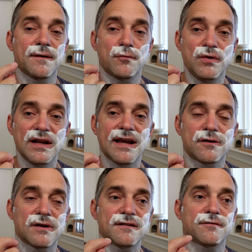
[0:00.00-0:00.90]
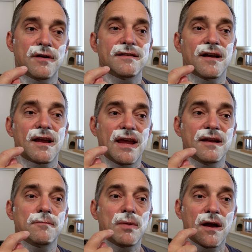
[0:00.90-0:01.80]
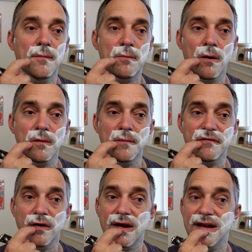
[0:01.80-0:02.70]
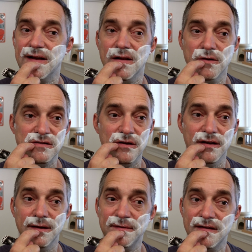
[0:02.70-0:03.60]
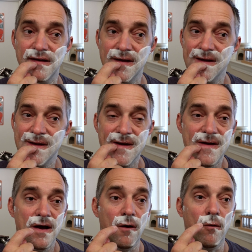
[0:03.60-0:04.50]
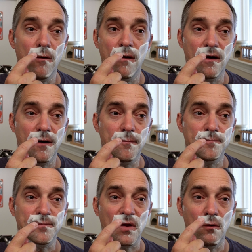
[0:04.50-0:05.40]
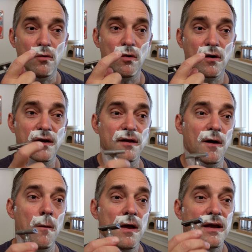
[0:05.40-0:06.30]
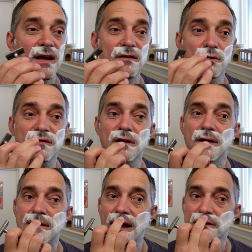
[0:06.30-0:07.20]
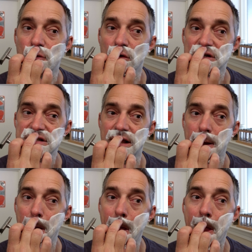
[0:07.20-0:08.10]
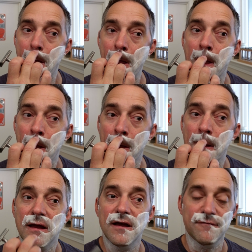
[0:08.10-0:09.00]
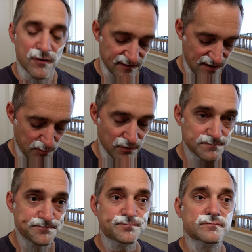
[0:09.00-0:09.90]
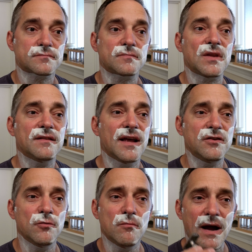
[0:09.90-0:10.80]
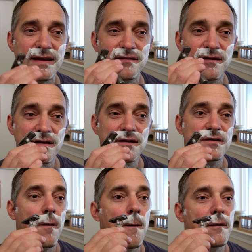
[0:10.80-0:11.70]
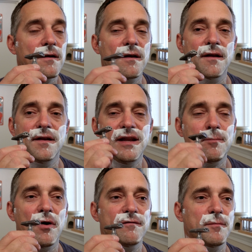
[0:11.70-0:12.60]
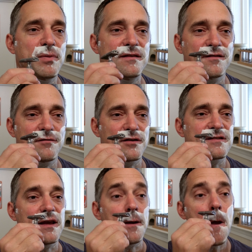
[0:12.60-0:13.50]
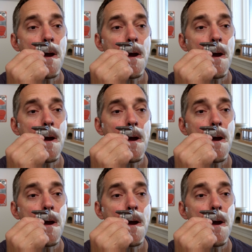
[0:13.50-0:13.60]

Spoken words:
really aggressive razor can become a problem if you're getting close to your lips, or in those little tight corners like here, for example, that you might nip off a piece of your skin.